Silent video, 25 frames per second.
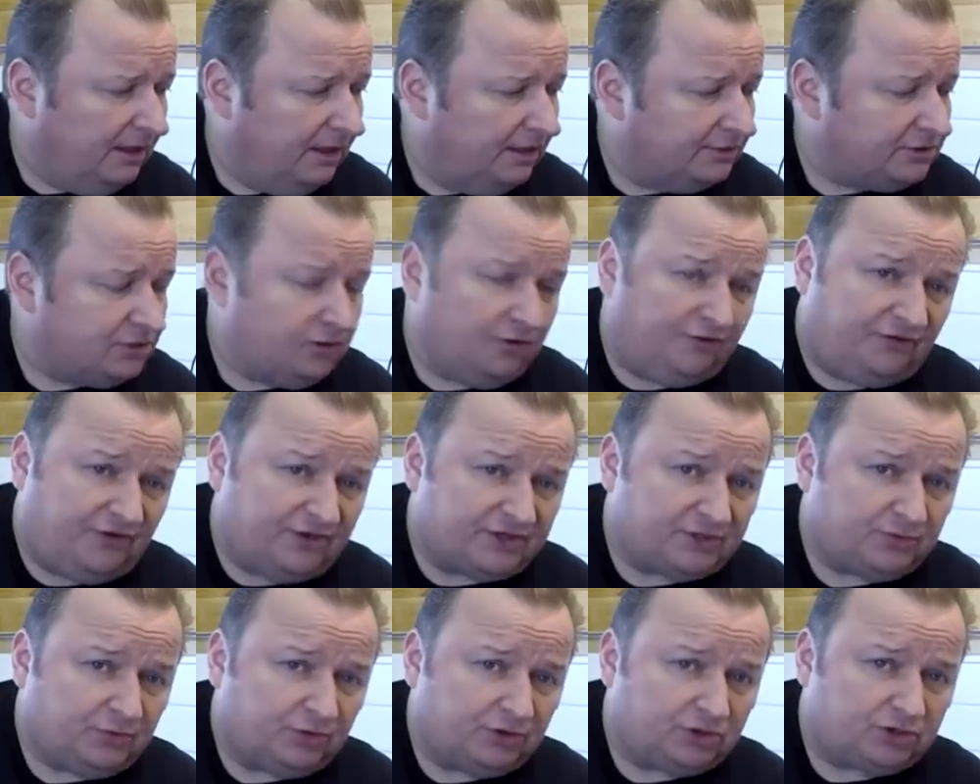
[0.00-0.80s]
Two
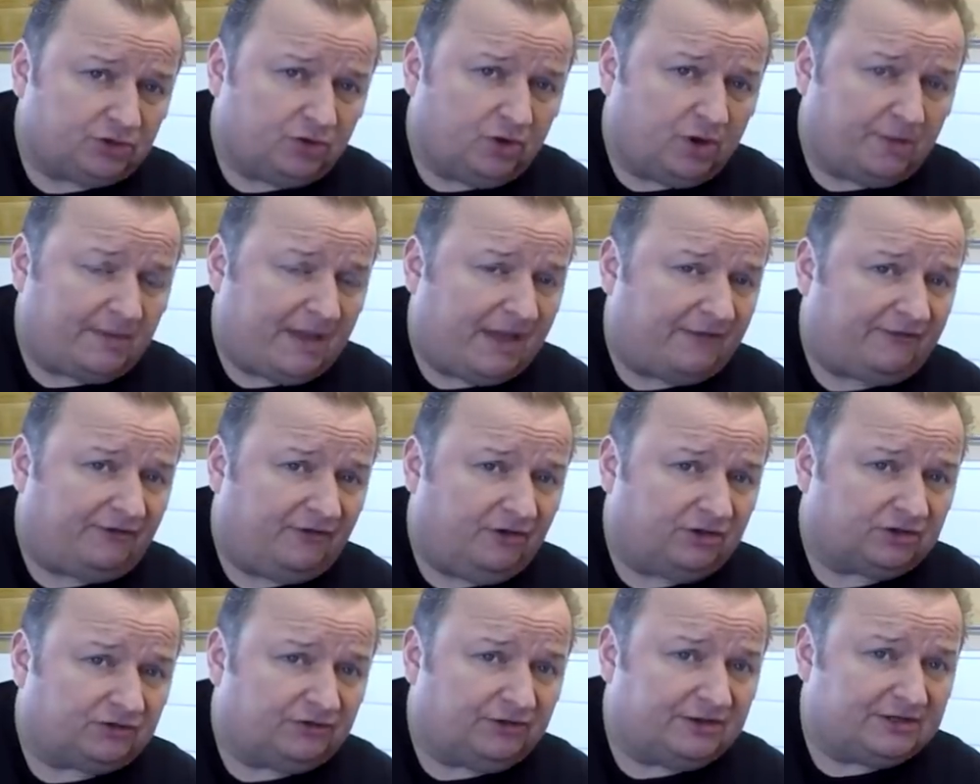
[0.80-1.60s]
things I want to talk about.
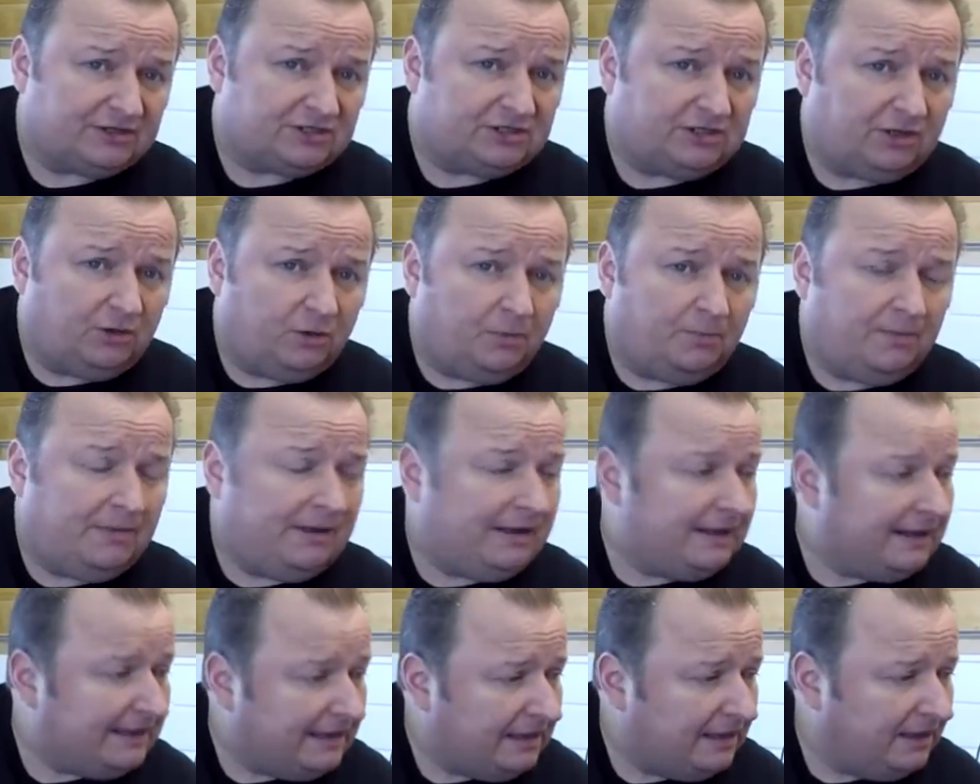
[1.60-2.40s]
First thing is little
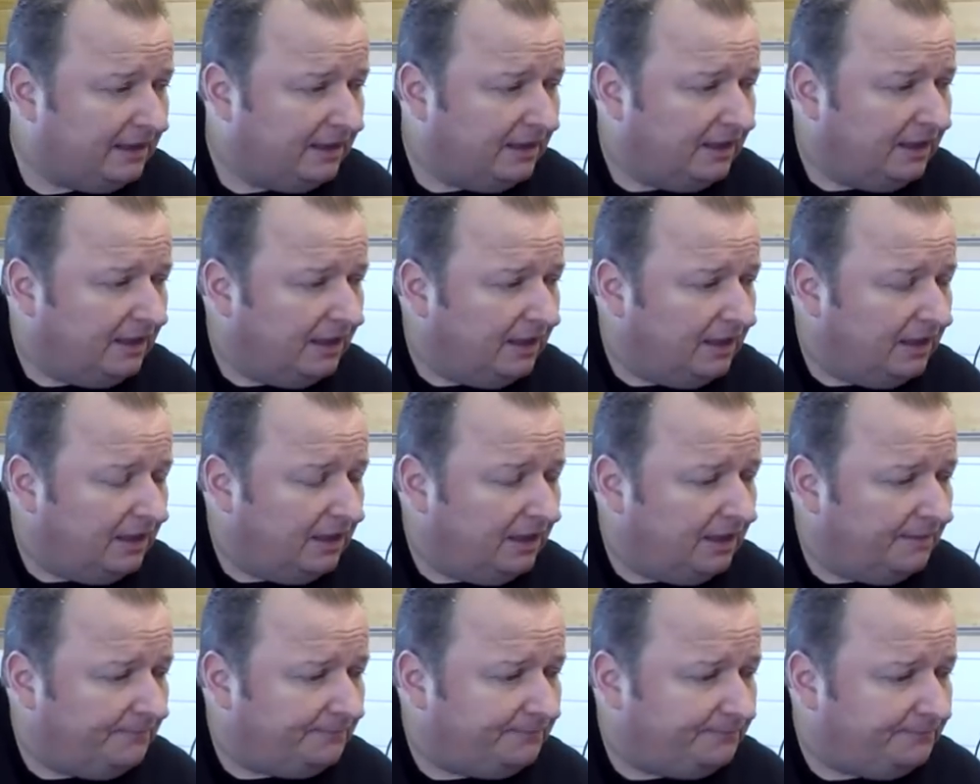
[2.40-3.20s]
Millie.
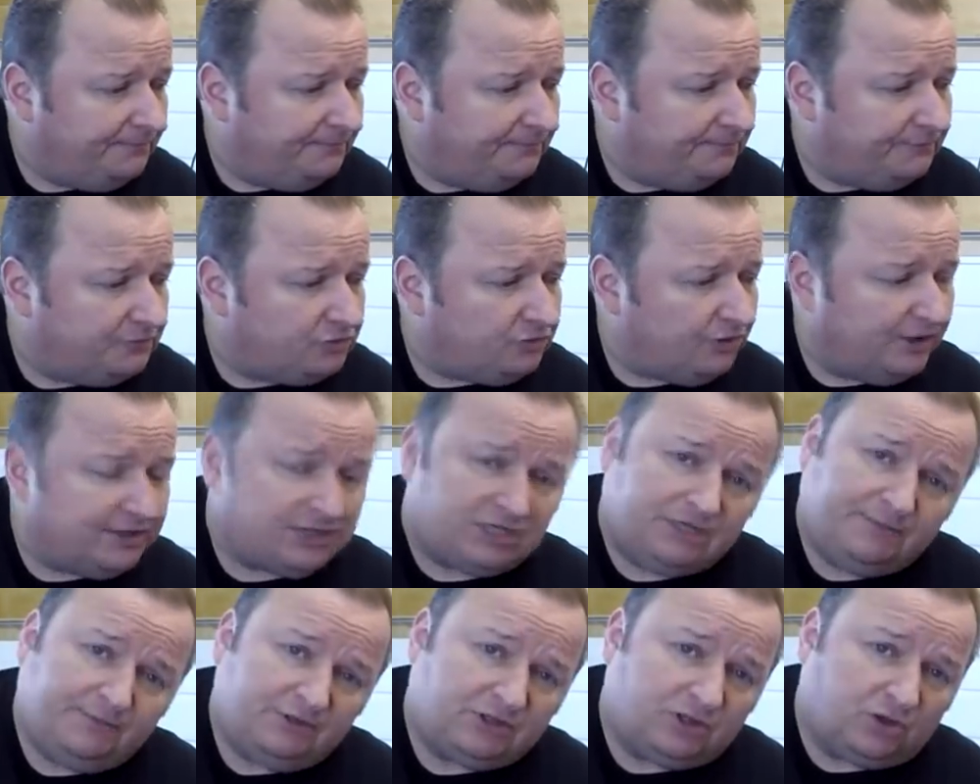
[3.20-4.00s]

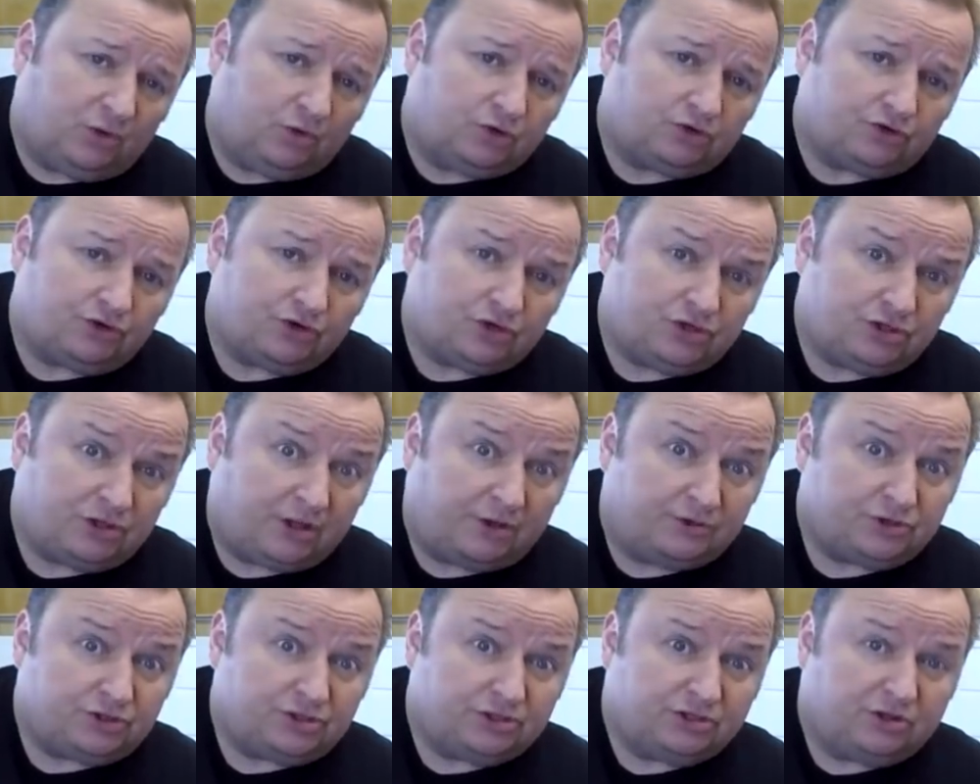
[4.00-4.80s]
Tracy, my daughter, as you
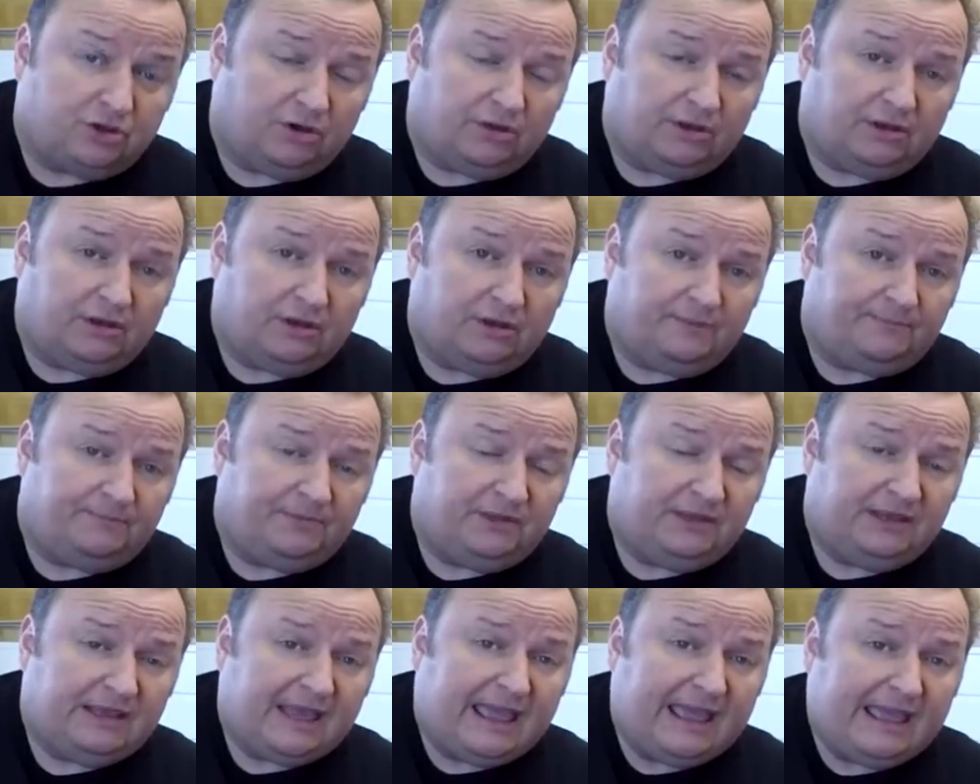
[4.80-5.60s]
know, she's got
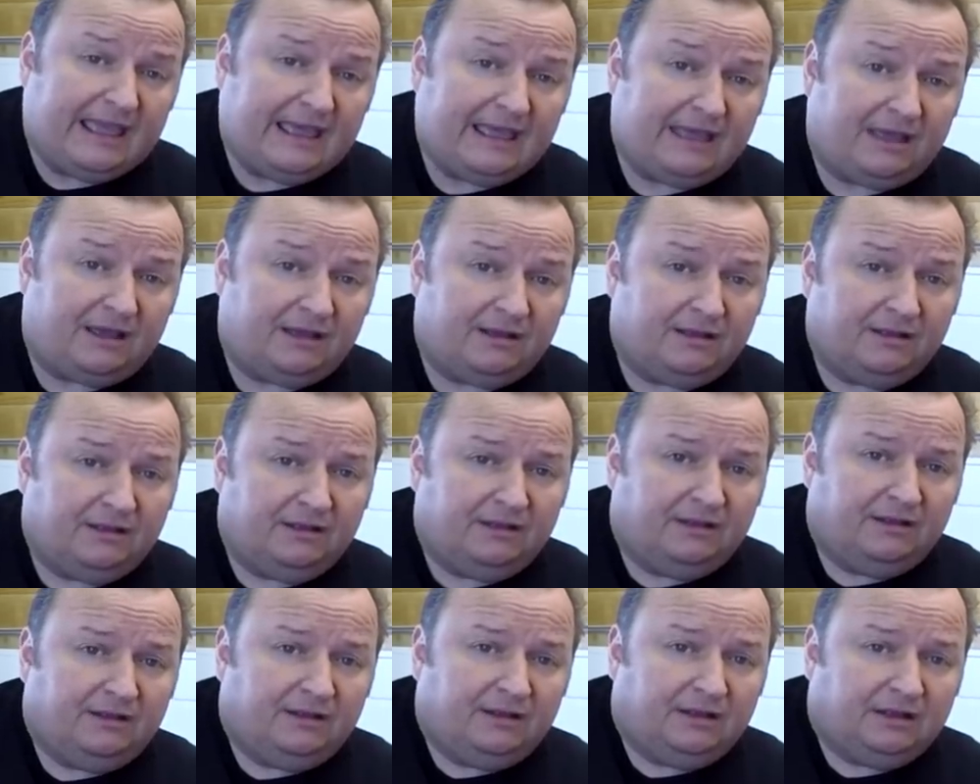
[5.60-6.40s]
the hair
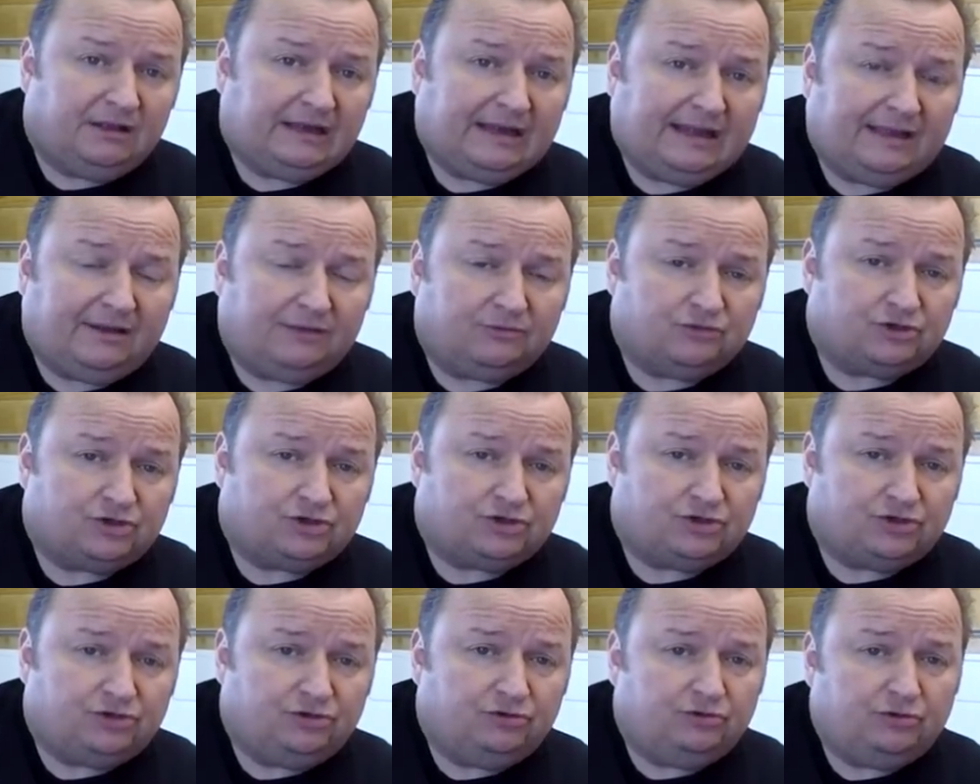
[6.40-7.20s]
lounge
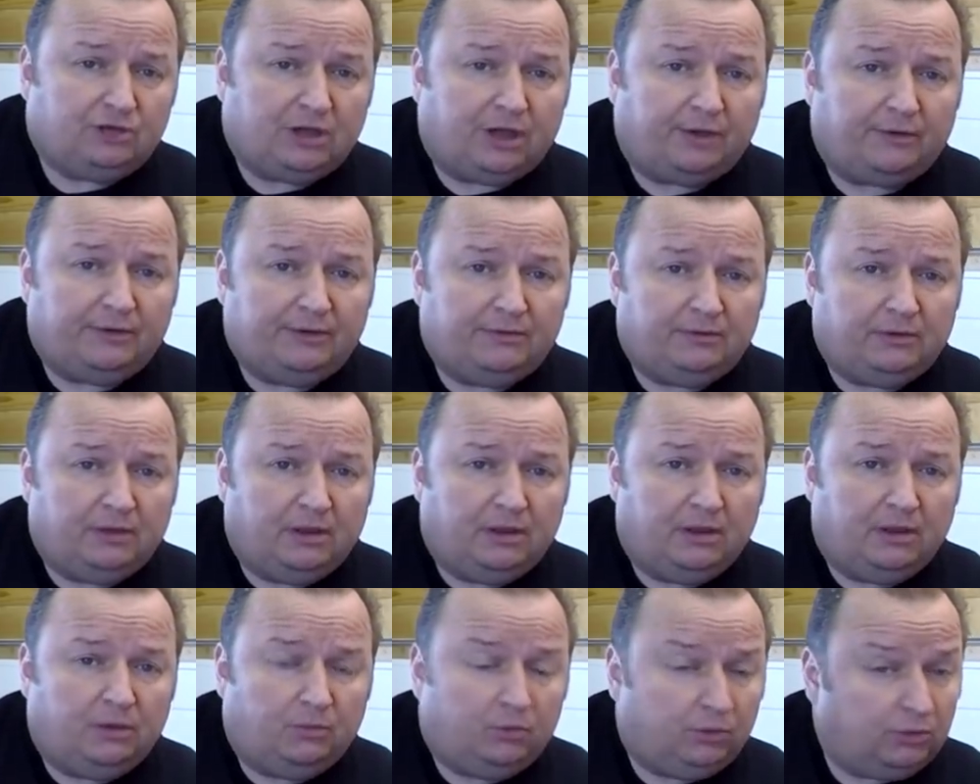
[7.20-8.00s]
studio in
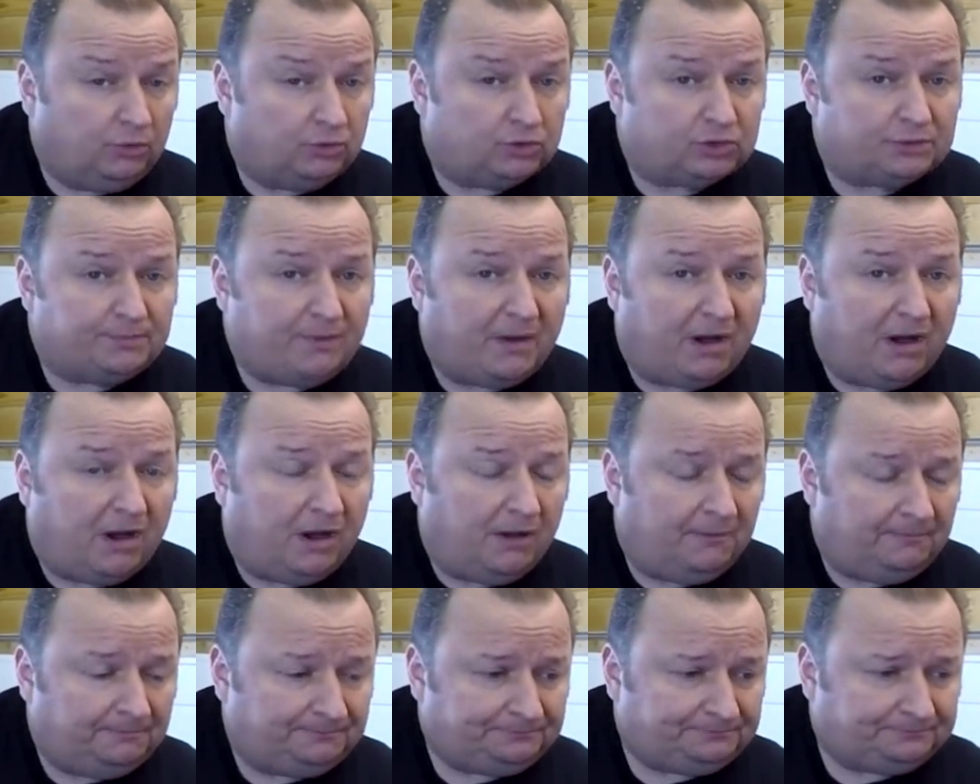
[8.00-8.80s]
Woodall
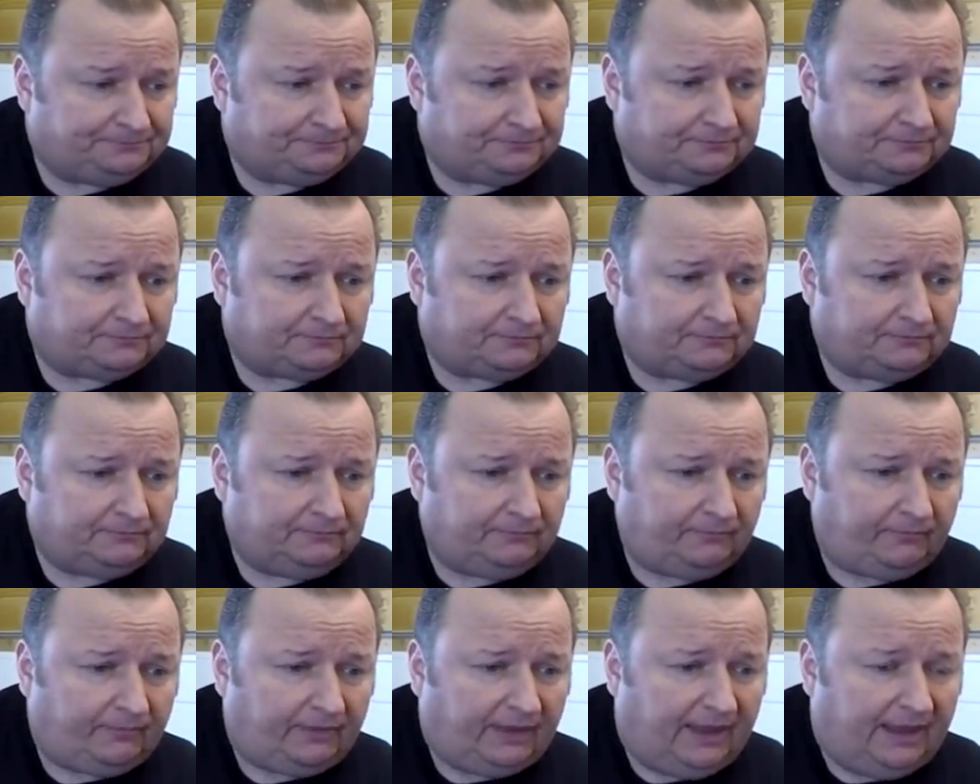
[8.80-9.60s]
Spa,
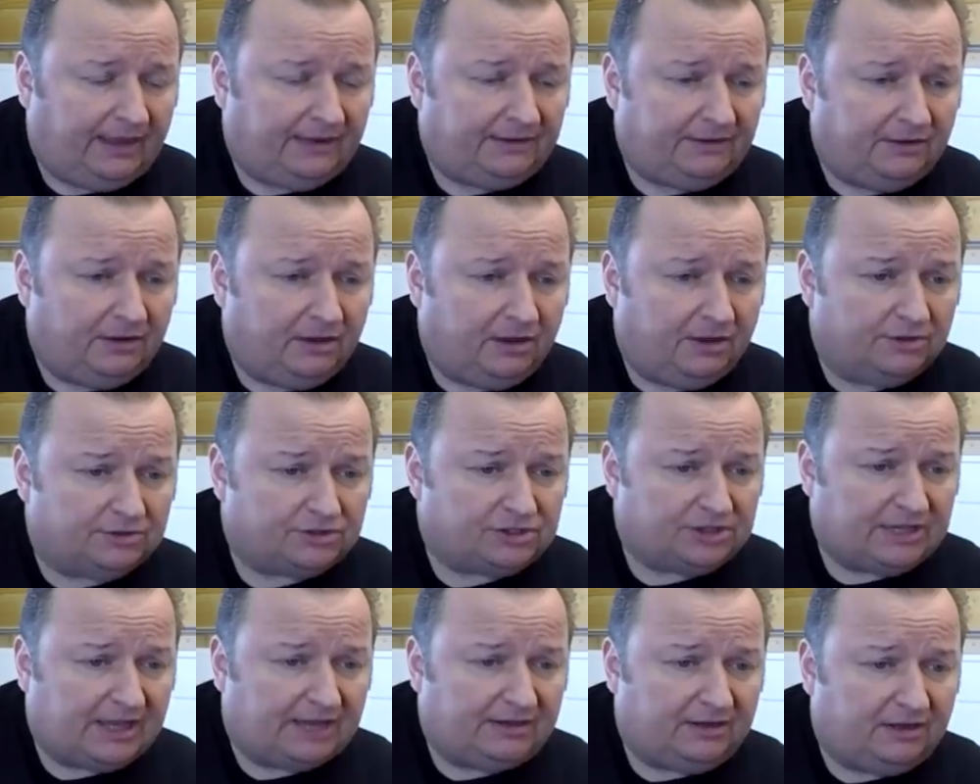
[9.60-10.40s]
and
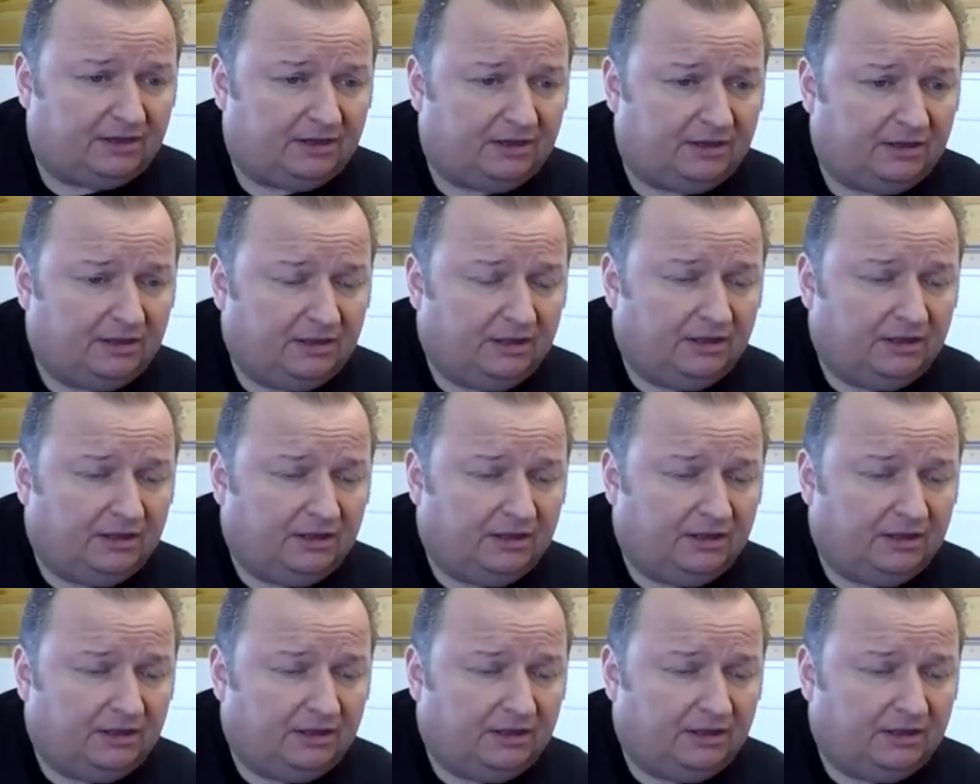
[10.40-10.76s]
she had a